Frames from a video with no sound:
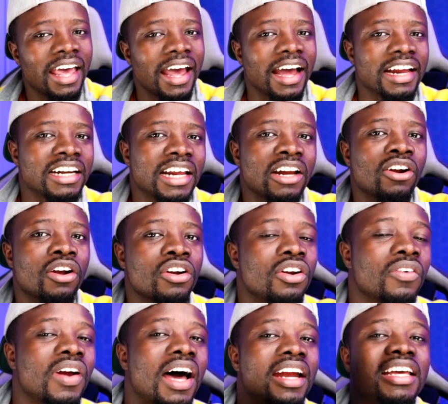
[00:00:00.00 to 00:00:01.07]
And then
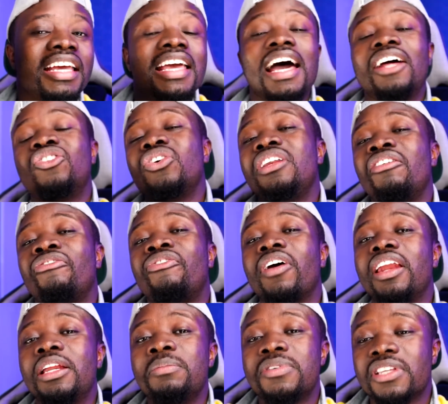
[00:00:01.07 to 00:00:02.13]
on around he had to
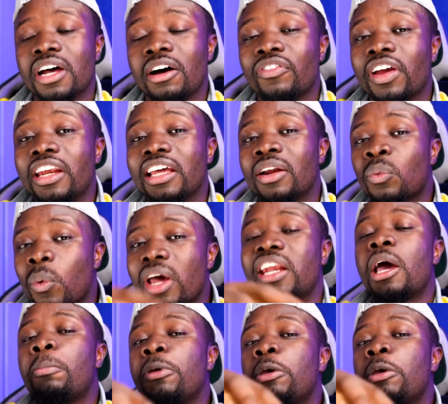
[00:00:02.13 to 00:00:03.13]
defend himself. And then when the